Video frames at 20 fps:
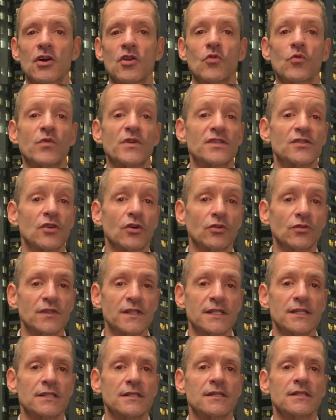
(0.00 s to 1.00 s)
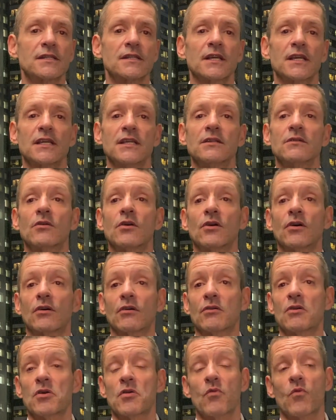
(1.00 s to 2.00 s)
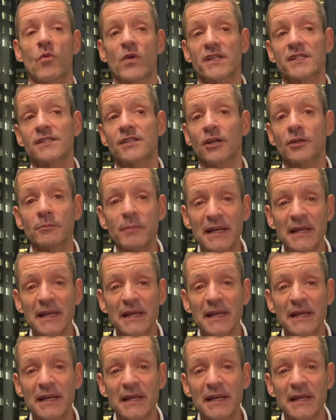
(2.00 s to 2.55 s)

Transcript: resources in Western